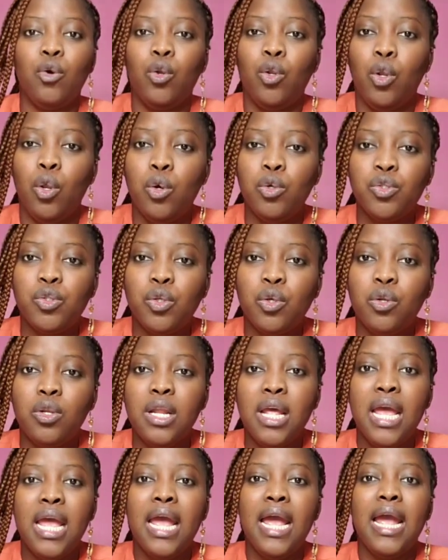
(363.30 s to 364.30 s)
your lotion,
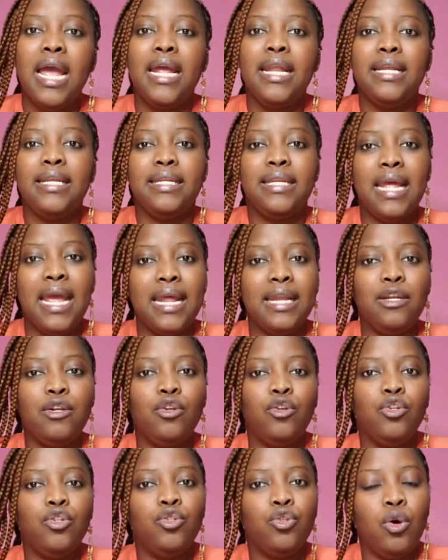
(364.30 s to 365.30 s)
and then
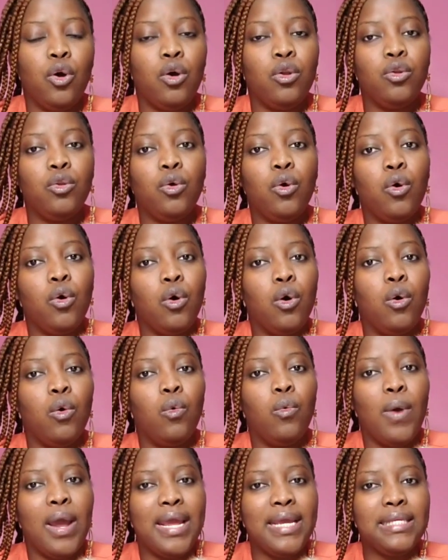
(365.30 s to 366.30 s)
don't
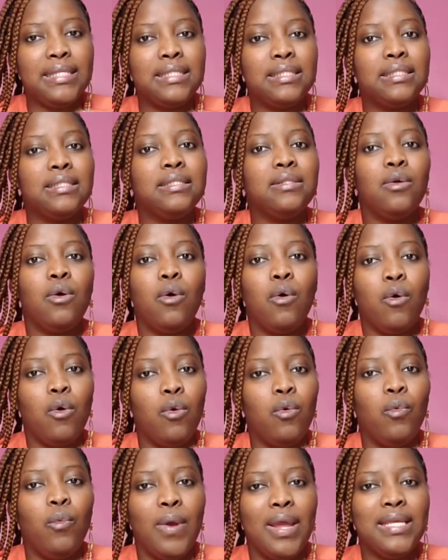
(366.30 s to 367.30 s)
always
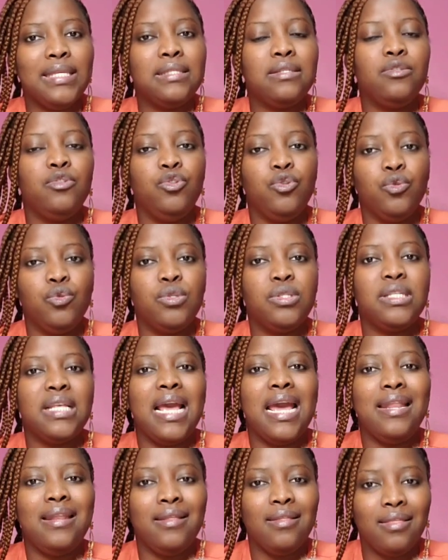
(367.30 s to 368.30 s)
use
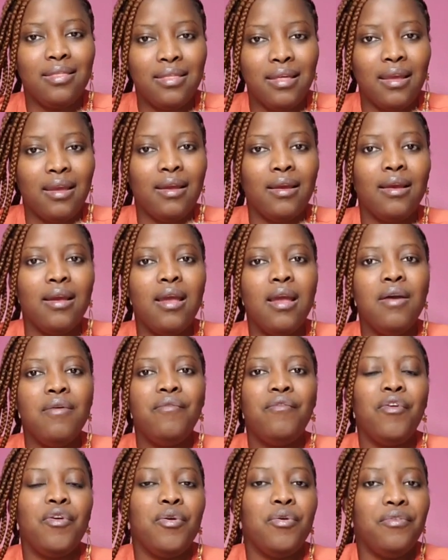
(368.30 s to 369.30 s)
anything
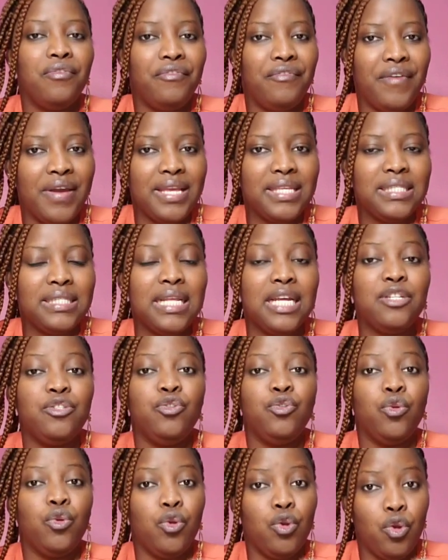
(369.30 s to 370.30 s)
for your face that
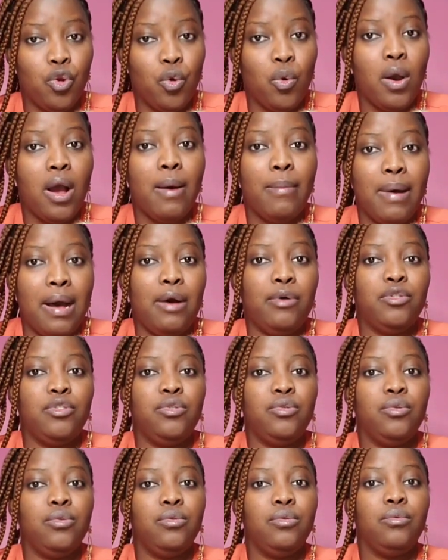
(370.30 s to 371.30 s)
you don't know
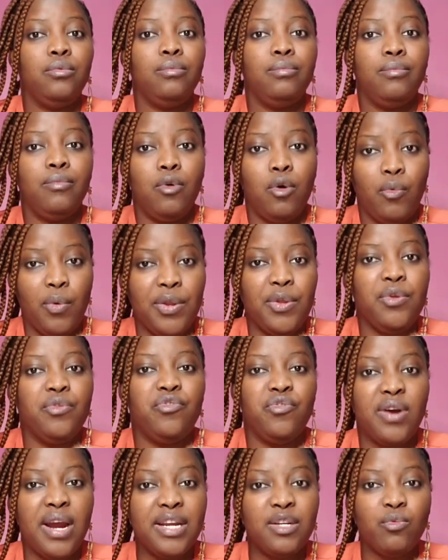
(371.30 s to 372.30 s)
about. Or when you
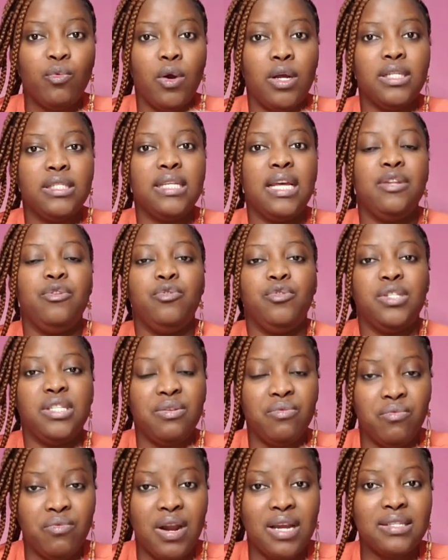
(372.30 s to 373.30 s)
try it once and you
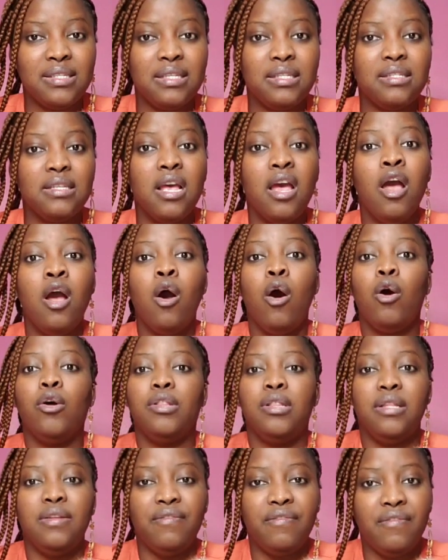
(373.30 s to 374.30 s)
see rashes or
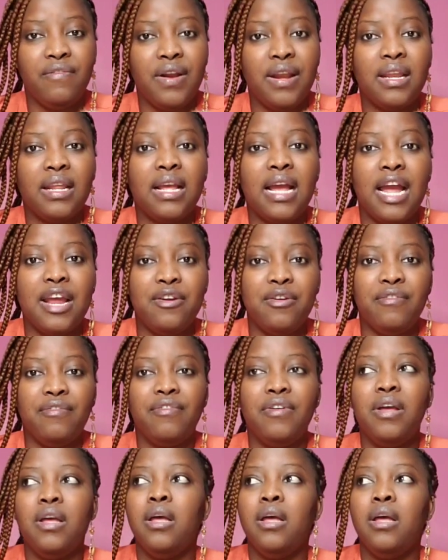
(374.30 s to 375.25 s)
different kind of